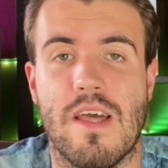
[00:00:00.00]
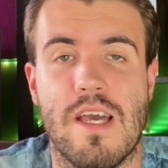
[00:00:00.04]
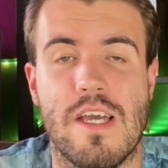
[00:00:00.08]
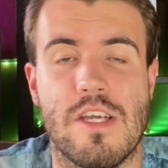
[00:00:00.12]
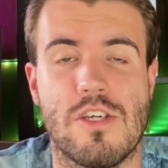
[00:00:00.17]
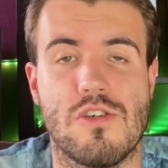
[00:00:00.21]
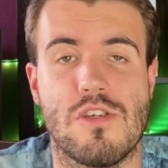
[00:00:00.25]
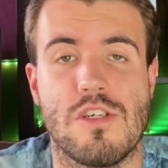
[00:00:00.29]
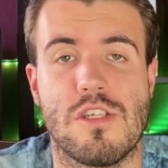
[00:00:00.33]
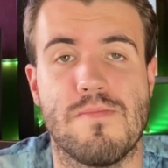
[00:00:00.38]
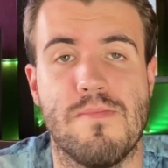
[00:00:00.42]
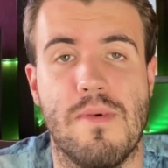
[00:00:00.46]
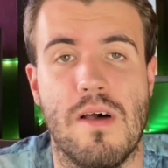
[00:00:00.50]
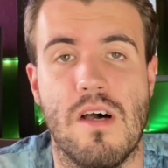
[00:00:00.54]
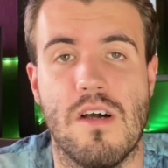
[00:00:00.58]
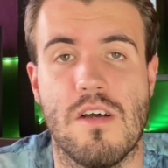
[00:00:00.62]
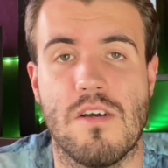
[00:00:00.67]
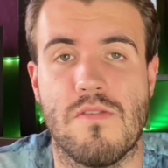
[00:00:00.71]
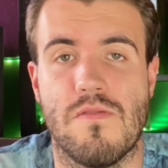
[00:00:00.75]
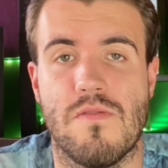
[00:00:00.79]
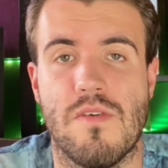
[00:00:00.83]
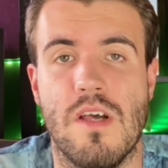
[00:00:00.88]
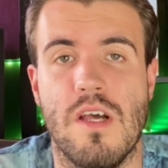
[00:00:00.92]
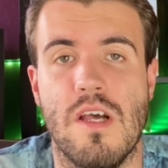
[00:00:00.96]
extra spark
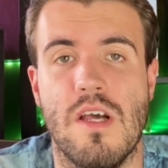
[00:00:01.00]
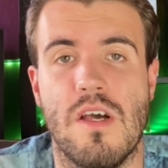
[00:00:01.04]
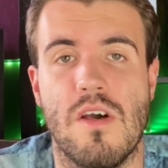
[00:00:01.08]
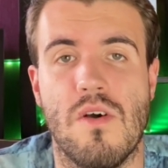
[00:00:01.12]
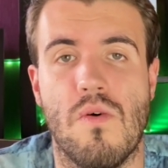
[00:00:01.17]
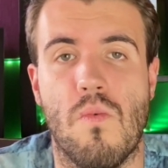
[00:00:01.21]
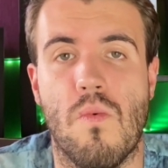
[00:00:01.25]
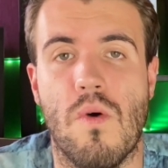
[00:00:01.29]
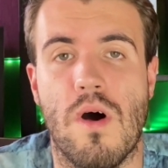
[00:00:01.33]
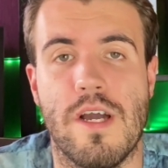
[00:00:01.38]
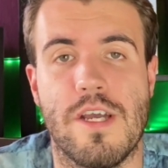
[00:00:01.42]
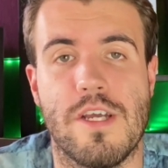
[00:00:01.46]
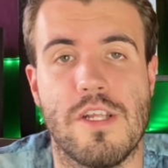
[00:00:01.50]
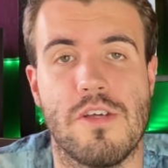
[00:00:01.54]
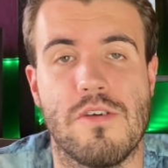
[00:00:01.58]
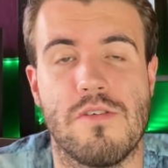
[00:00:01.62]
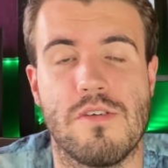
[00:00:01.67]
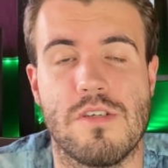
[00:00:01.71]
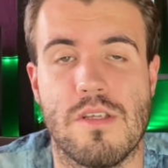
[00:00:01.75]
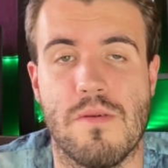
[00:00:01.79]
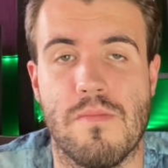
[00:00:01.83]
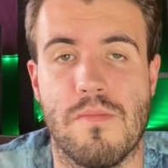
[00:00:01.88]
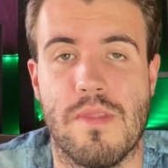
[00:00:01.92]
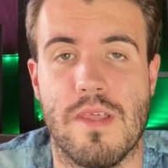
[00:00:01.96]
of why you do
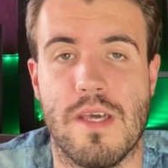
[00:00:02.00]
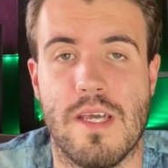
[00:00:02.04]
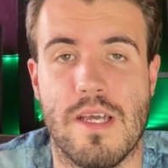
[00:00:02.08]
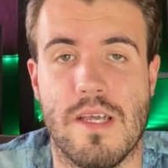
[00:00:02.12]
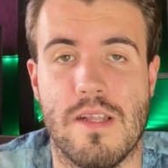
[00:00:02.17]
something.